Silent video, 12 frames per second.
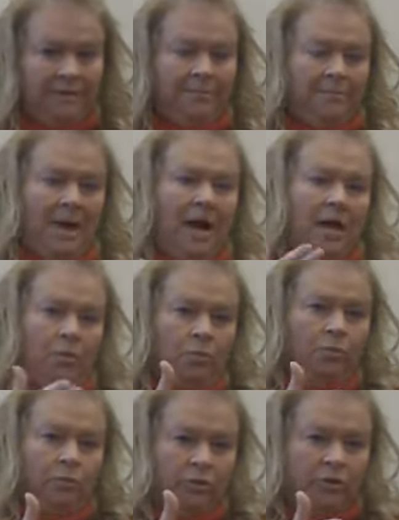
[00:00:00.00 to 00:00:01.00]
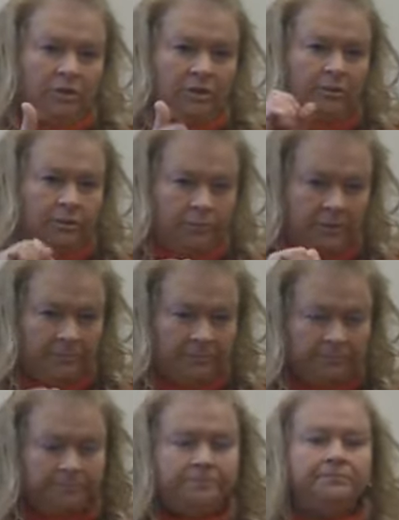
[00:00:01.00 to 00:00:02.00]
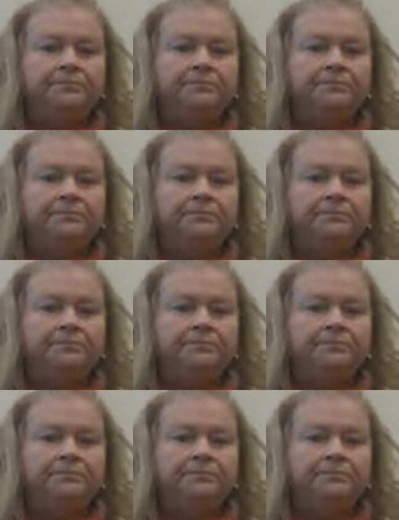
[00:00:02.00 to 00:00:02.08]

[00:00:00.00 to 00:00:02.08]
Okay, all that said, the first step in